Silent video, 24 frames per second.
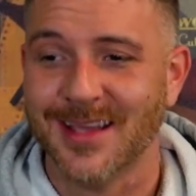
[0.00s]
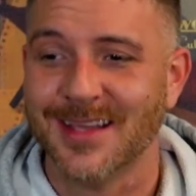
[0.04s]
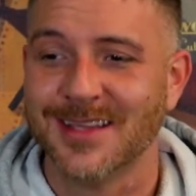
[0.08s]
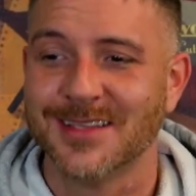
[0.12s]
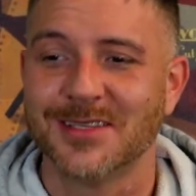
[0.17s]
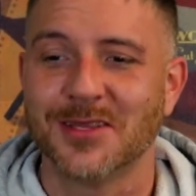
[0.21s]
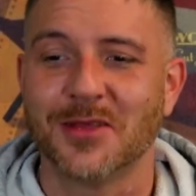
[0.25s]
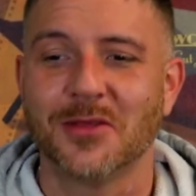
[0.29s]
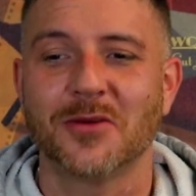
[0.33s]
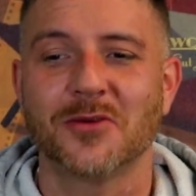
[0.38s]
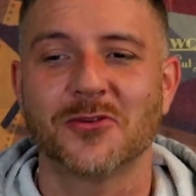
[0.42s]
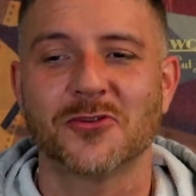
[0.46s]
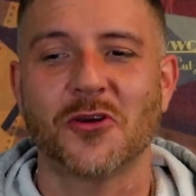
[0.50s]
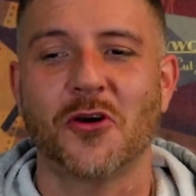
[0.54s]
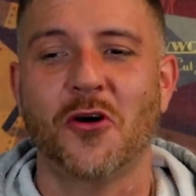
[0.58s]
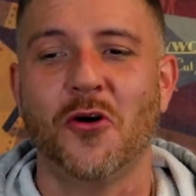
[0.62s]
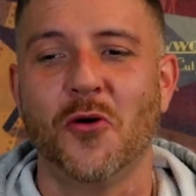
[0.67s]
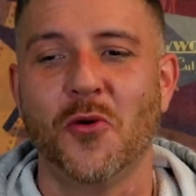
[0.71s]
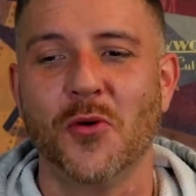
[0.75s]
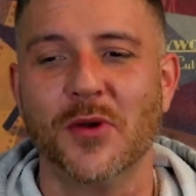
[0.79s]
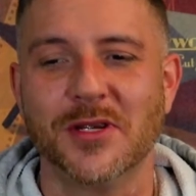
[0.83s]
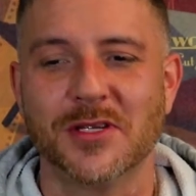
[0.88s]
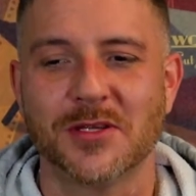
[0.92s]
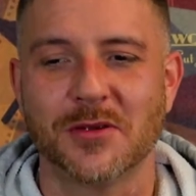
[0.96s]
So there's
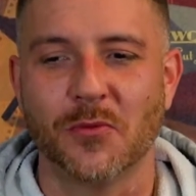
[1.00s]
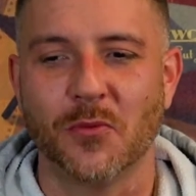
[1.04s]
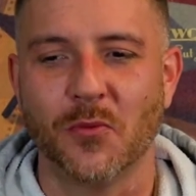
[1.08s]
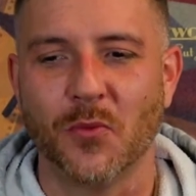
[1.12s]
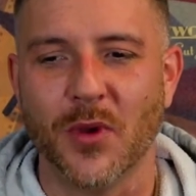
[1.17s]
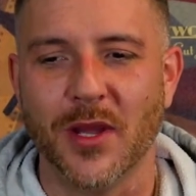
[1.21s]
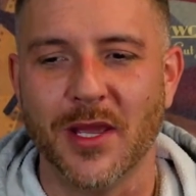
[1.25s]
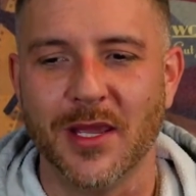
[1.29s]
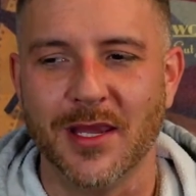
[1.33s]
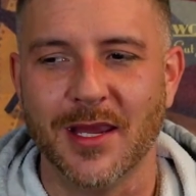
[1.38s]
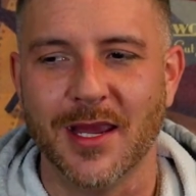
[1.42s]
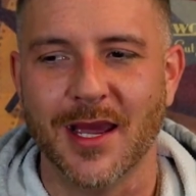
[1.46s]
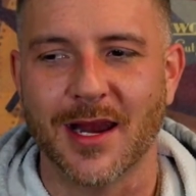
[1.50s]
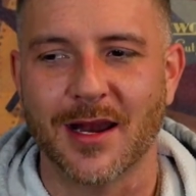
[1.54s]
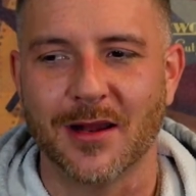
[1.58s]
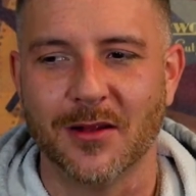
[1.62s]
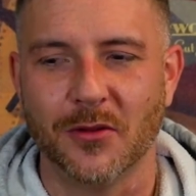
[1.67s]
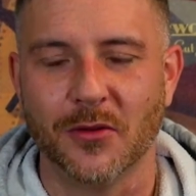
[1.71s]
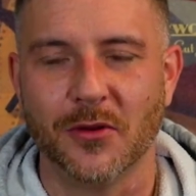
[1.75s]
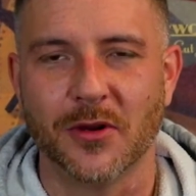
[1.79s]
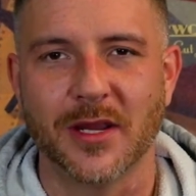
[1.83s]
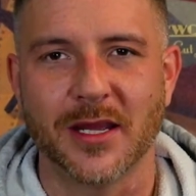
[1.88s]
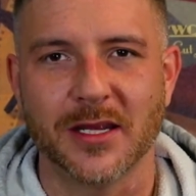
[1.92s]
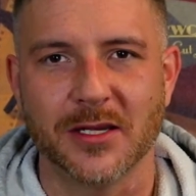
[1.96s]
always a way you got to
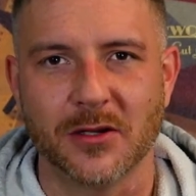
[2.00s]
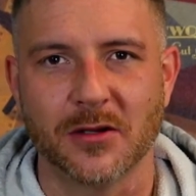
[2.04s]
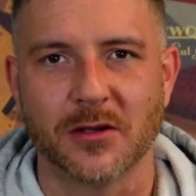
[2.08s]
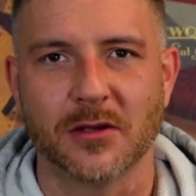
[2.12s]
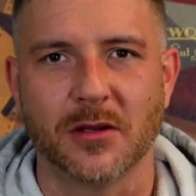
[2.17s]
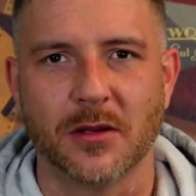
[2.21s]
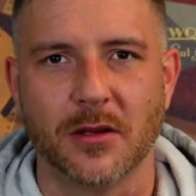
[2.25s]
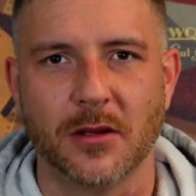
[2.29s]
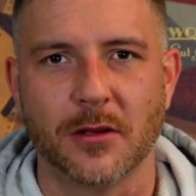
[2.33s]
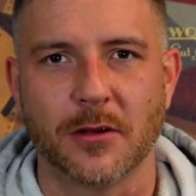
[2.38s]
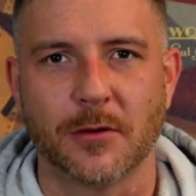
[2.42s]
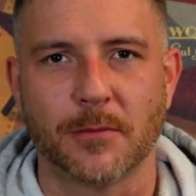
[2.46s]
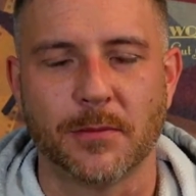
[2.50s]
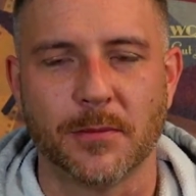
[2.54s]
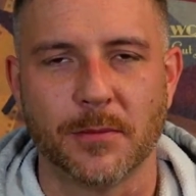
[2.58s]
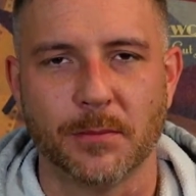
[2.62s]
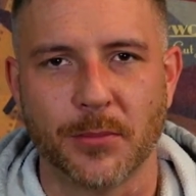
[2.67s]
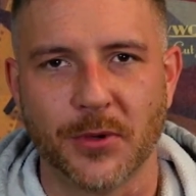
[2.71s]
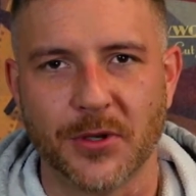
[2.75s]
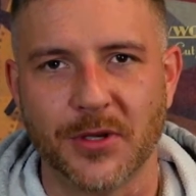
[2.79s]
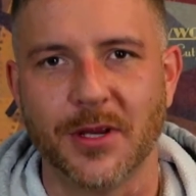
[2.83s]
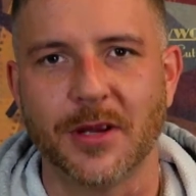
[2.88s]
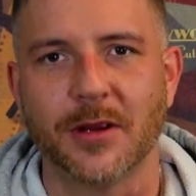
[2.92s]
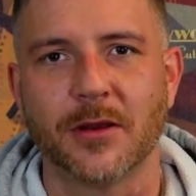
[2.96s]
look at your
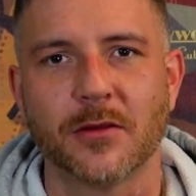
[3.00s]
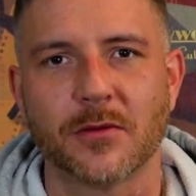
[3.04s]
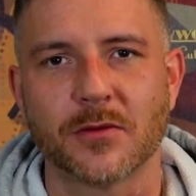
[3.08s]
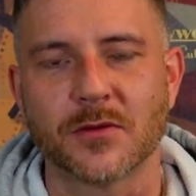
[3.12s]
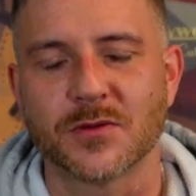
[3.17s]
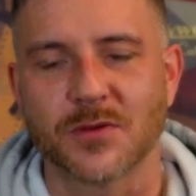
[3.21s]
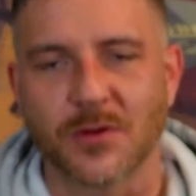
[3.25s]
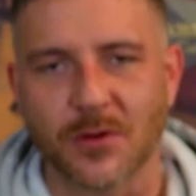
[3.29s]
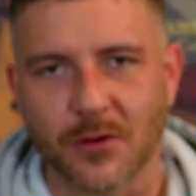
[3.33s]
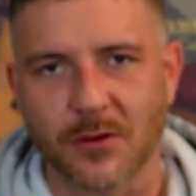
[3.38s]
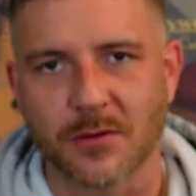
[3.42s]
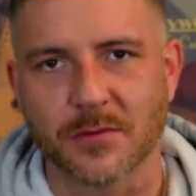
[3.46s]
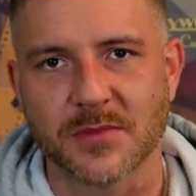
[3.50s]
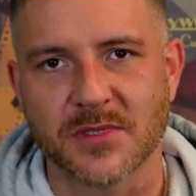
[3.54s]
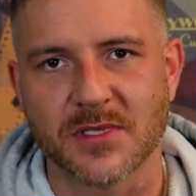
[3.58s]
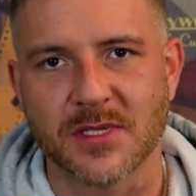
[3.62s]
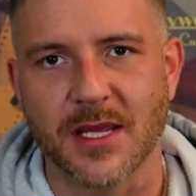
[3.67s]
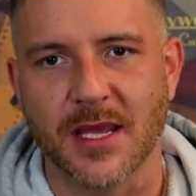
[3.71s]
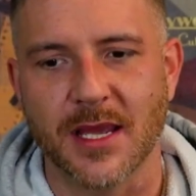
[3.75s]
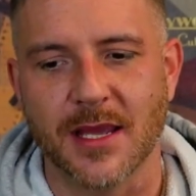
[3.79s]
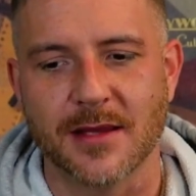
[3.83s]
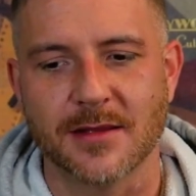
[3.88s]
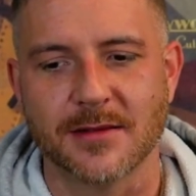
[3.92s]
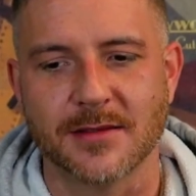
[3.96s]
particular
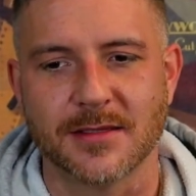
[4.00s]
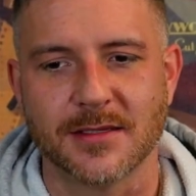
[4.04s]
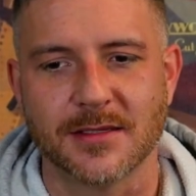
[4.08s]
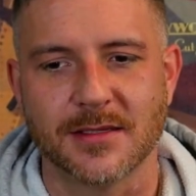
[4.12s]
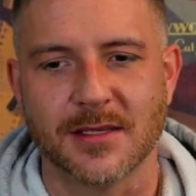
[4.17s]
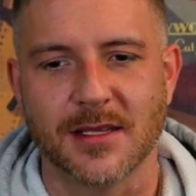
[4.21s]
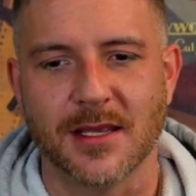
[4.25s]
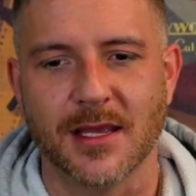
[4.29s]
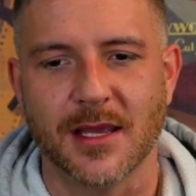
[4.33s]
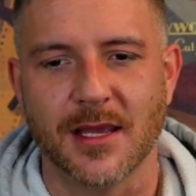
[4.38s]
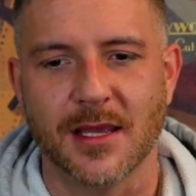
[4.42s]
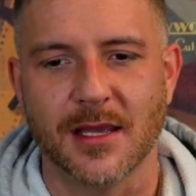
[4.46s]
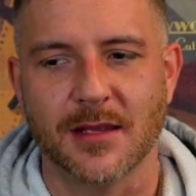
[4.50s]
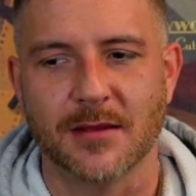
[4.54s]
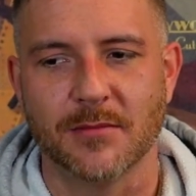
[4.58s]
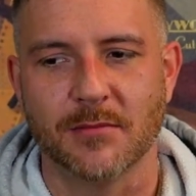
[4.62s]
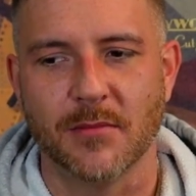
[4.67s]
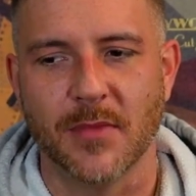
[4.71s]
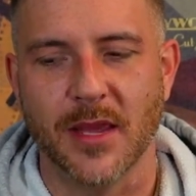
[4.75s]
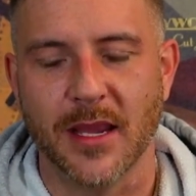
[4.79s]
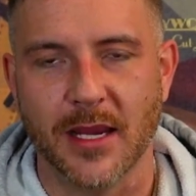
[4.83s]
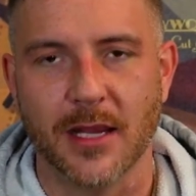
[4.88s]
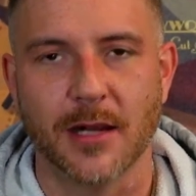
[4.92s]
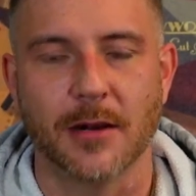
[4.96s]
circumstance
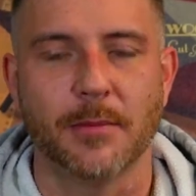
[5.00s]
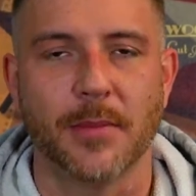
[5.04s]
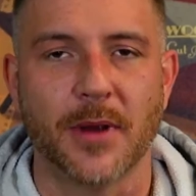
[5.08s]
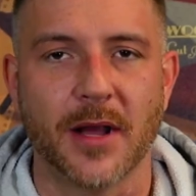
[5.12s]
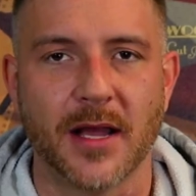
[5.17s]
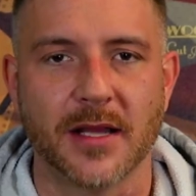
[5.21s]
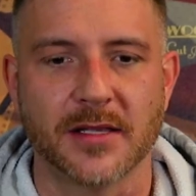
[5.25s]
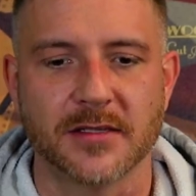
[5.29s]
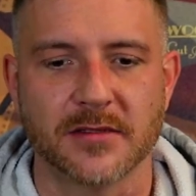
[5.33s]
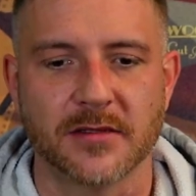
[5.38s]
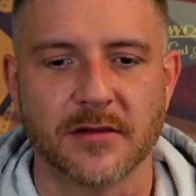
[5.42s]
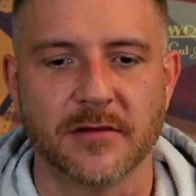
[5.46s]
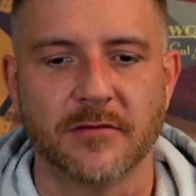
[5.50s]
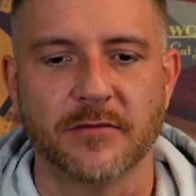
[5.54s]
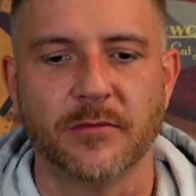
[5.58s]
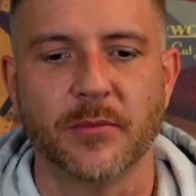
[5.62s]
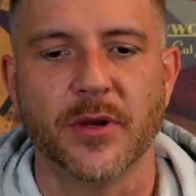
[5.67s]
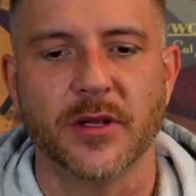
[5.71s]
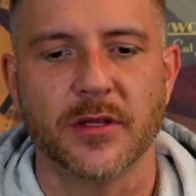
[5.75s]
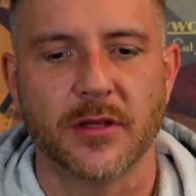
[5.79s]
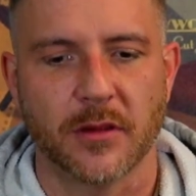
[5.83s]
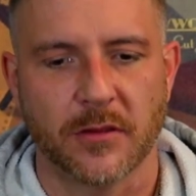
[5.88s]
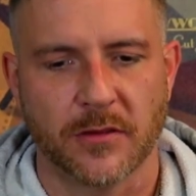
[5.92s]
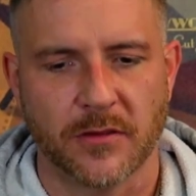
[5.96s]
and make it a positive.
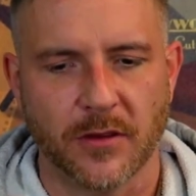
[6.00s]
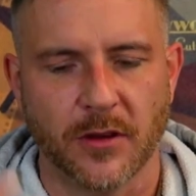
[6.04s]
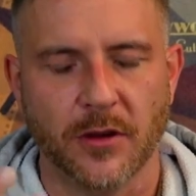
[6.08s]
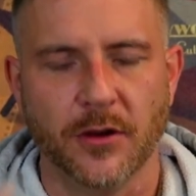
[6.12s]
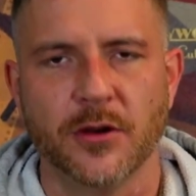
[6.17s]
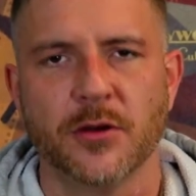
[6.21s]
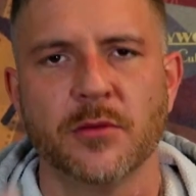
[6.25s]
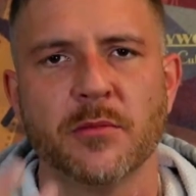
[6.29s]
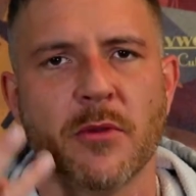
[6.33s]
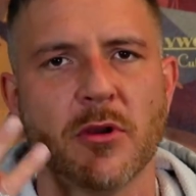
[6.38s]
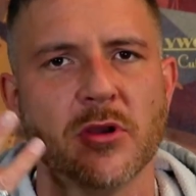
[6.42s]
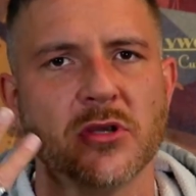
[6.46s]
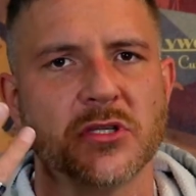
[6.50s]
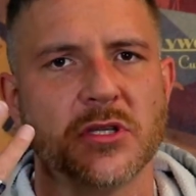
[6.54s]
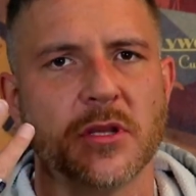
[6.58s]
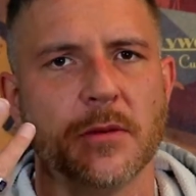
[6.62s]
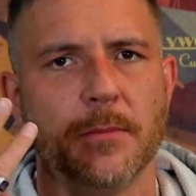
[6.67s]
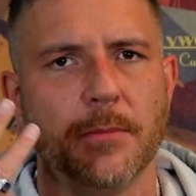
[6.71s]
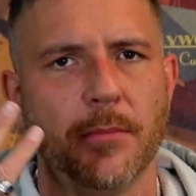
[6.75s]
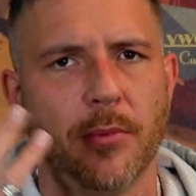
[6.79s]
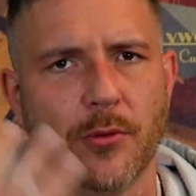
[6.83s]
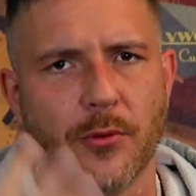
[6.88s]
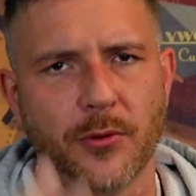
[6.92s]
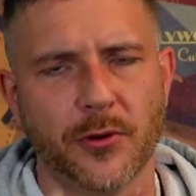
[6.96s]
But the third most
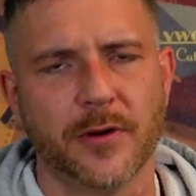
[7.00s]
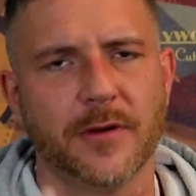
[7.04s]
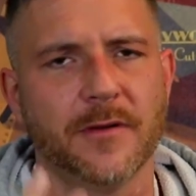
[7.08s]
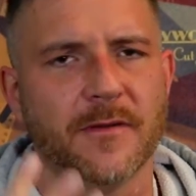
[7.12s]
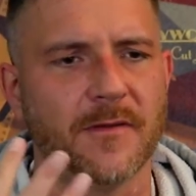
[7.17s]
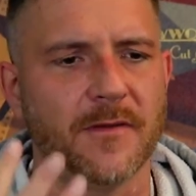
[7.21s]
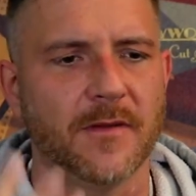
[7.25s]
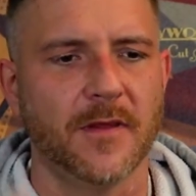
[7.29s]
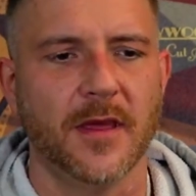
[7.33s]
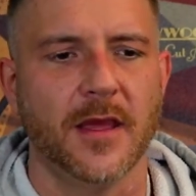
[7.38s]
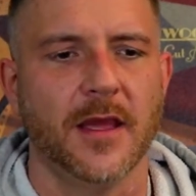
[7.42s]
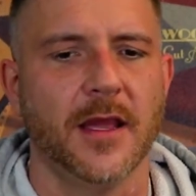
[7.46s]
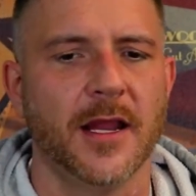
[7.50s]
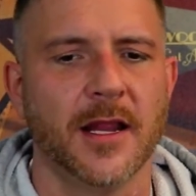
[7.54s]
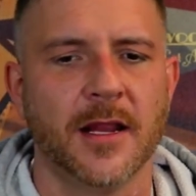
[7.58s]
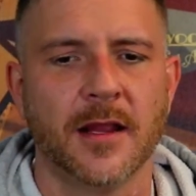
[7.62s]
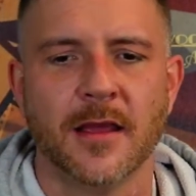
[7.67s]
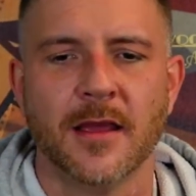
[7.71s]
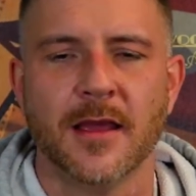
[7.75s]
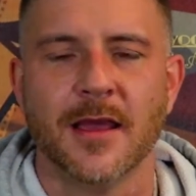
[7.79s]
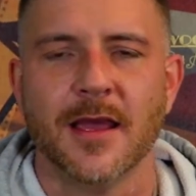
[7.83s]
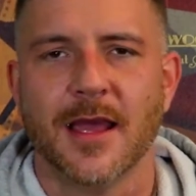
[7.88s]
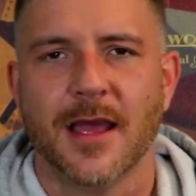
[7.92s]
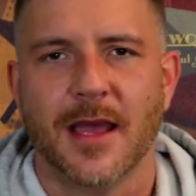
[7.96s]
important thing
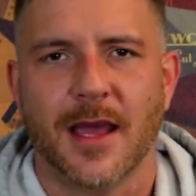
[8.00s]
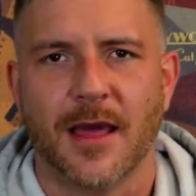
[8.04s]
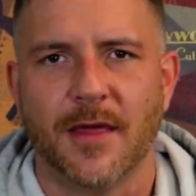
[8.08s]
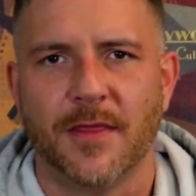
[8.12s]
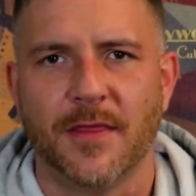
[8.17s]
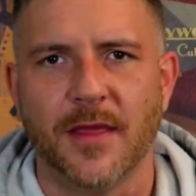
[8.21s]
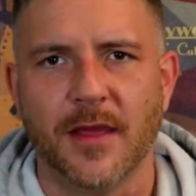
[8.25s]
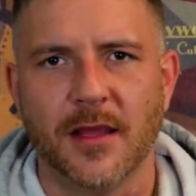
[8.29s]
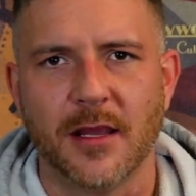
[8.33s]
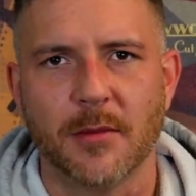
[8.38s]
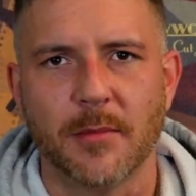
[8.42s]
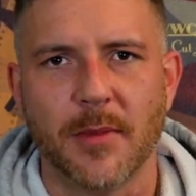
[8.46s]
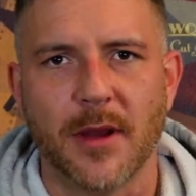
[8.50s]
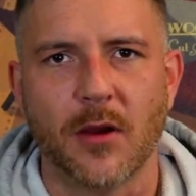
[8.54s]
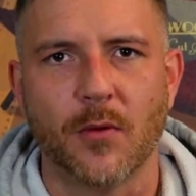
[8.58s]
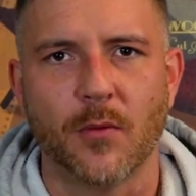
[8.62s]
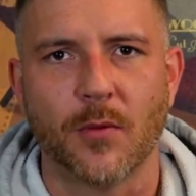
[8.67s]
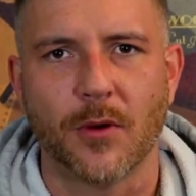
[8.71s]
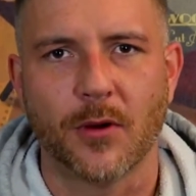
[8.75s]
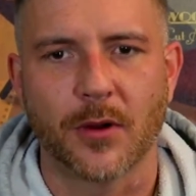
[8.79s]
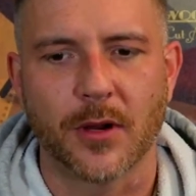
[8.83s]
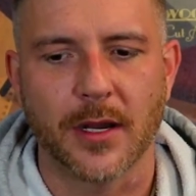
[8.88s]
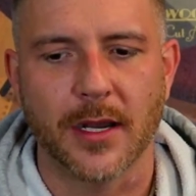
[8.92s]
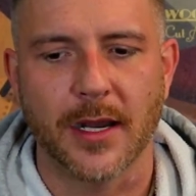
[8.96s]
I think about
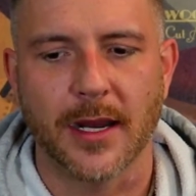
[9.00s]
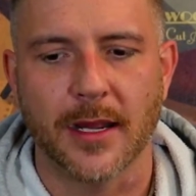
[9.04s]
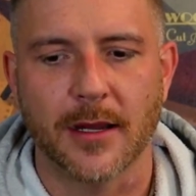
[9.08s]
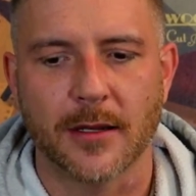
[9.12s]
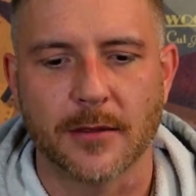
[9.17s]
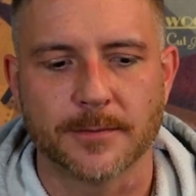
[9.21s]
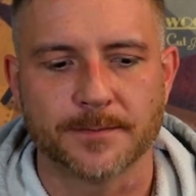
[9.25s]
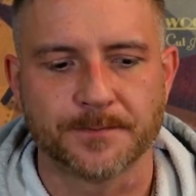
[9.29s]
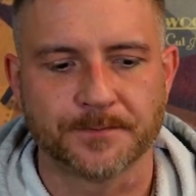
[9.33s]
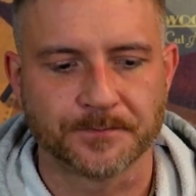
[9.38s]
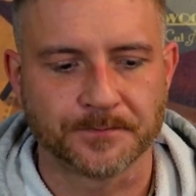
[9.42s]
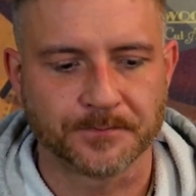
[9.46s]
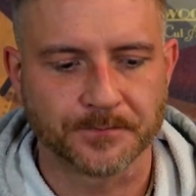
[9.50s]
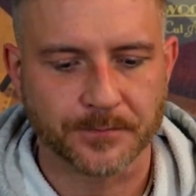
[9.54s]
working out